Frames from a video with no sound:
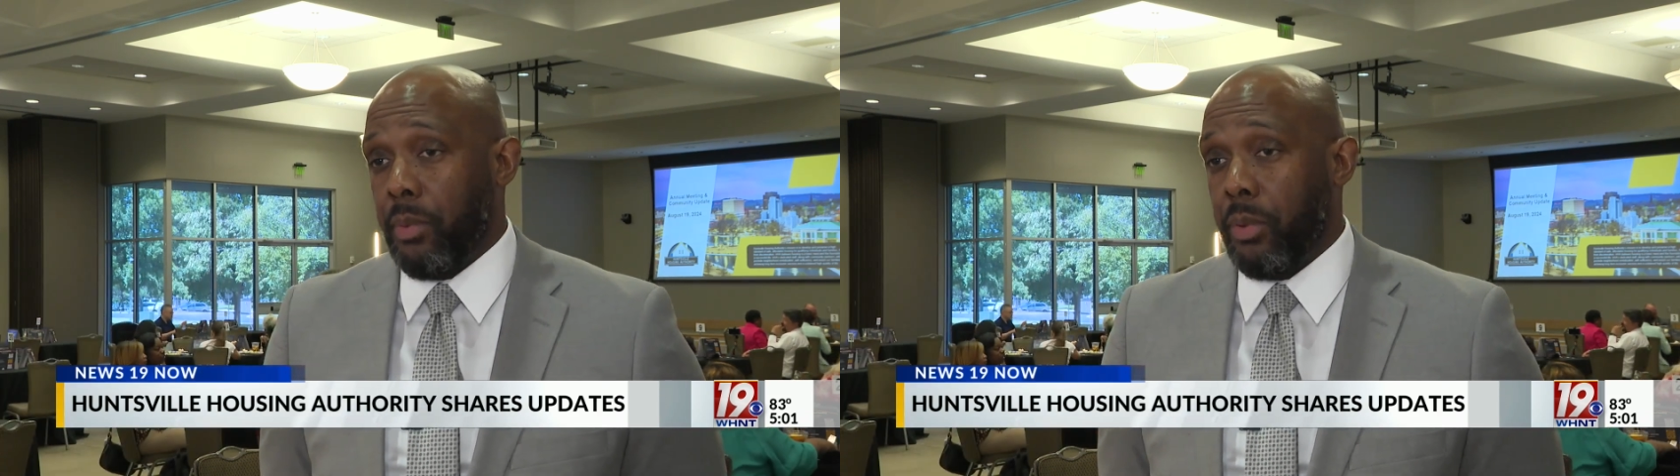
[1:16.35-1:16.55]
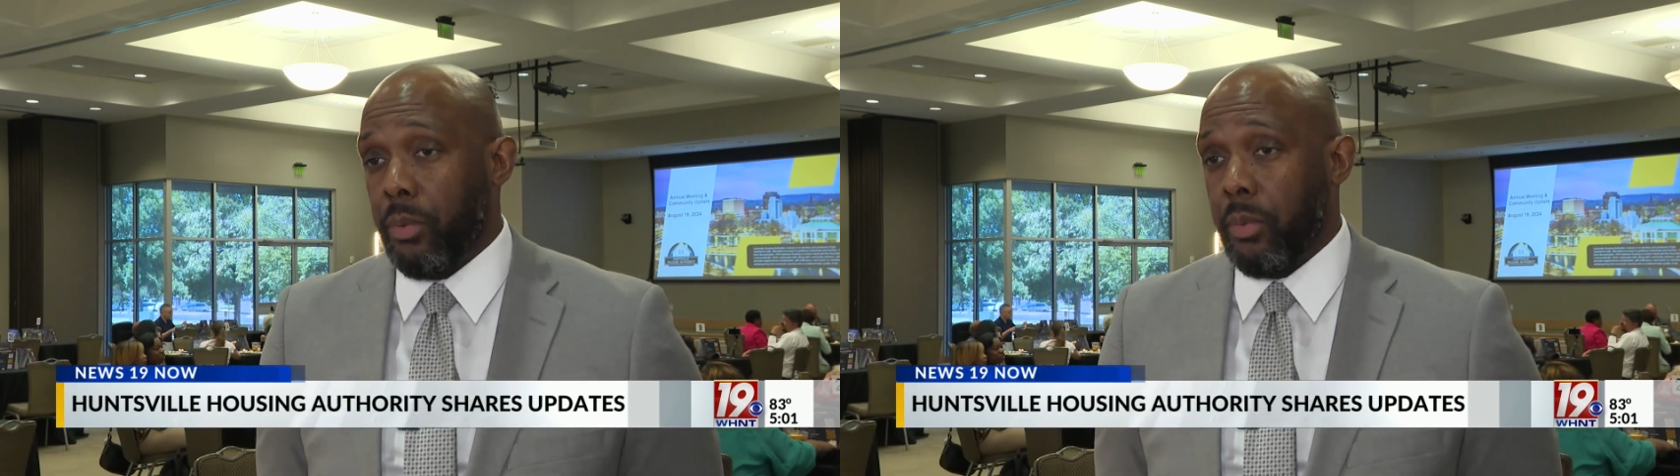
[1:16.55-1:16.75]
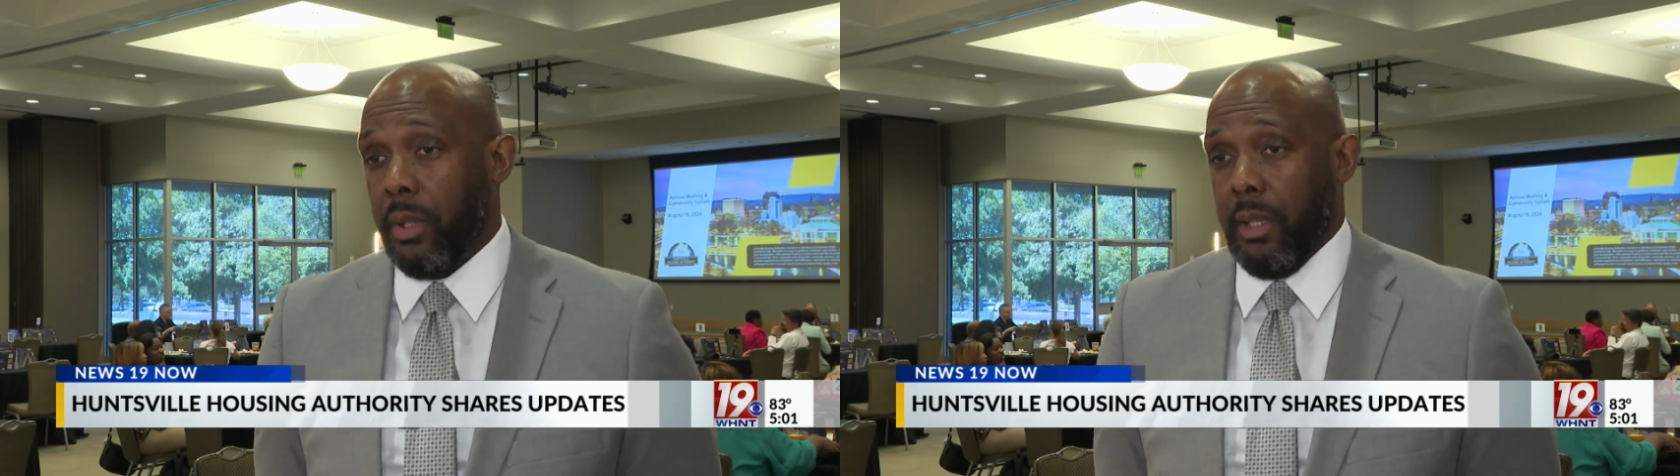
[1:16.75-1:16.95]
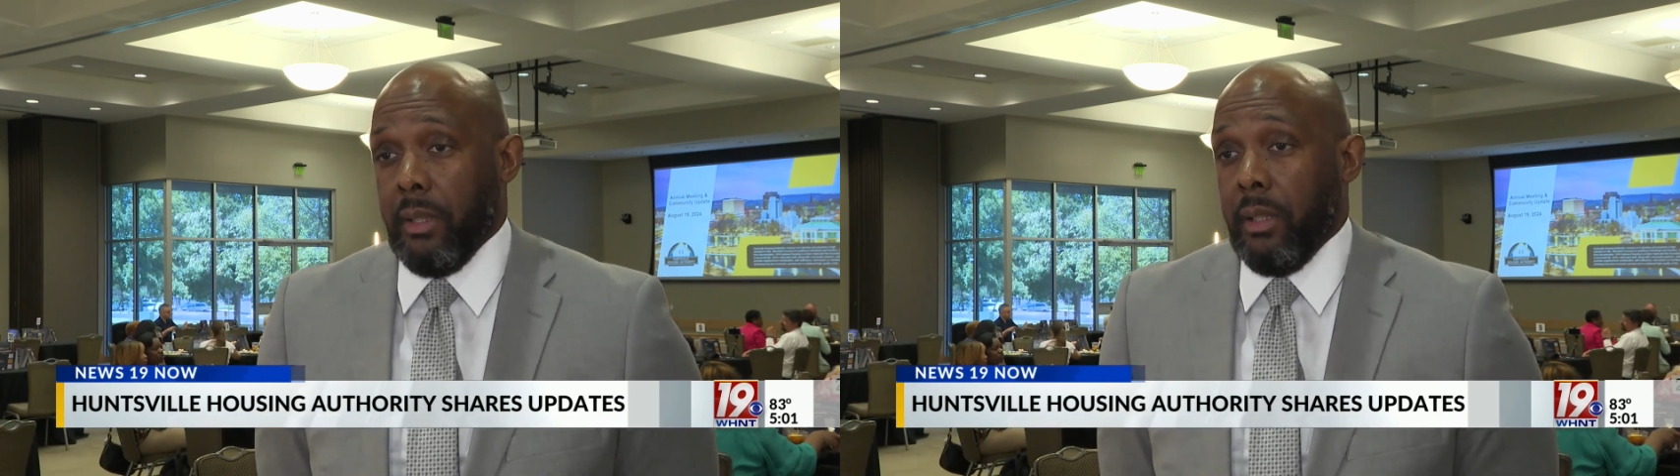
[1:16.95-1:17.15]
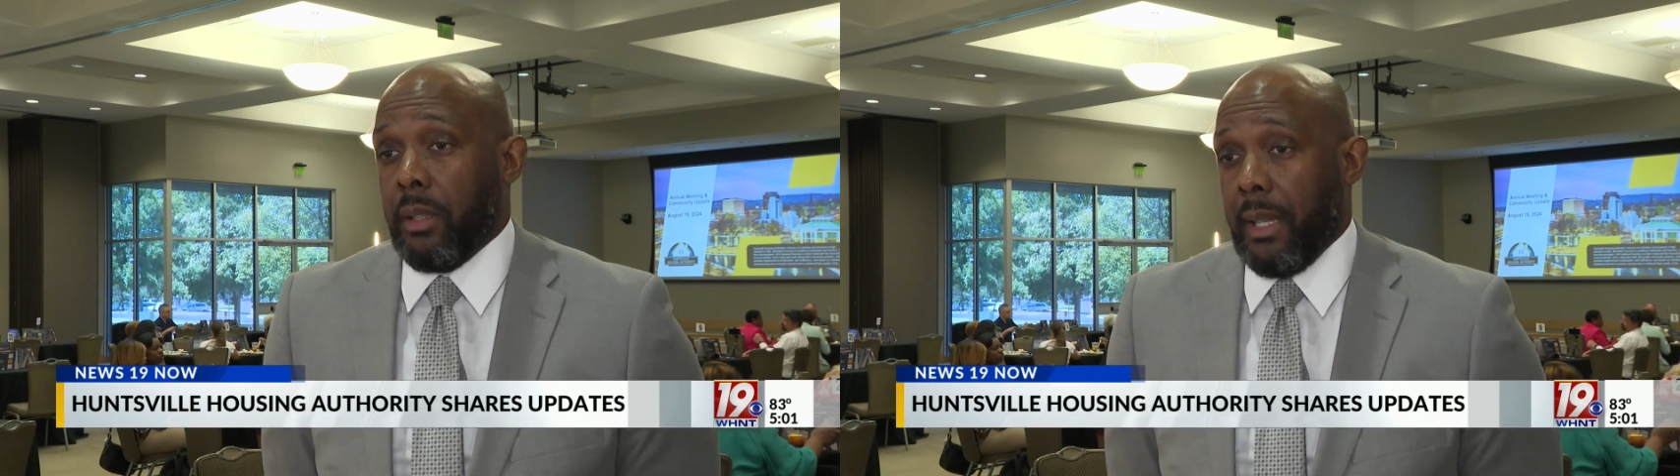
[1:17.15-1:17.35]
who
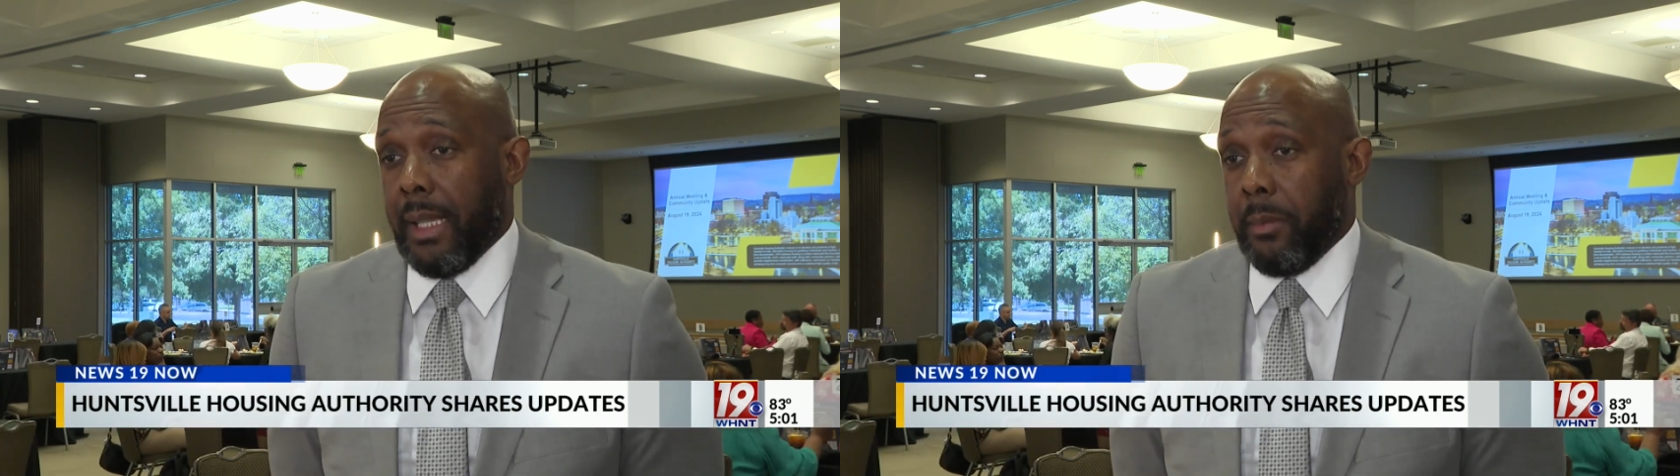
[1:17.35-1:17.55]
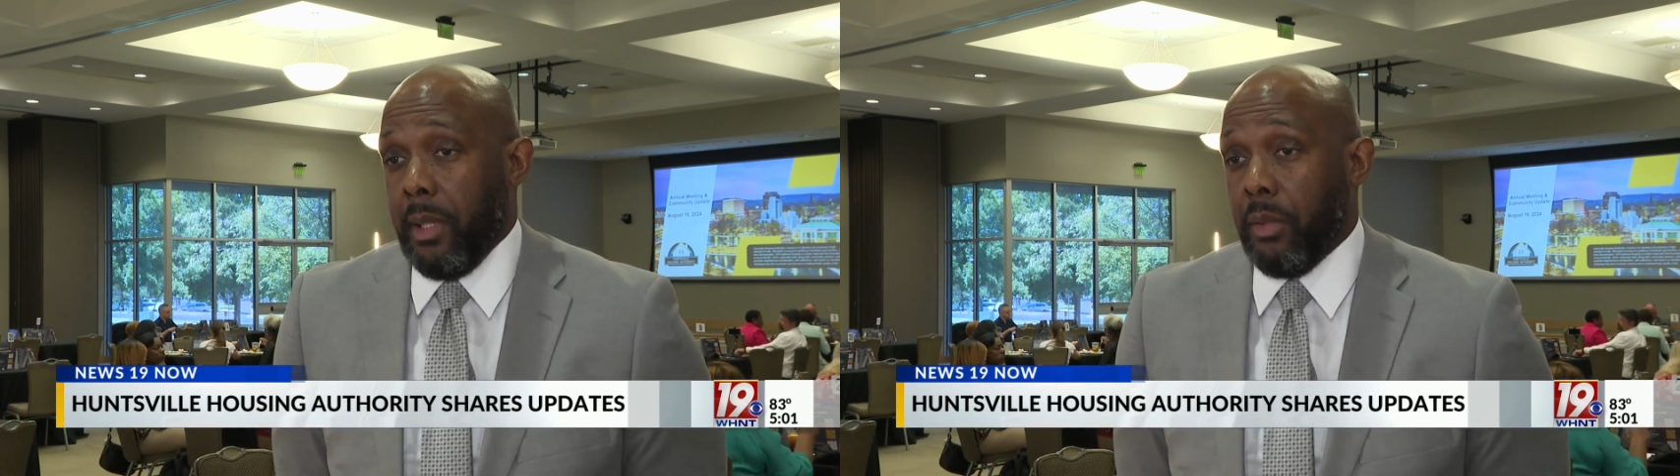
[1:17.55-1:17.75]
look like me,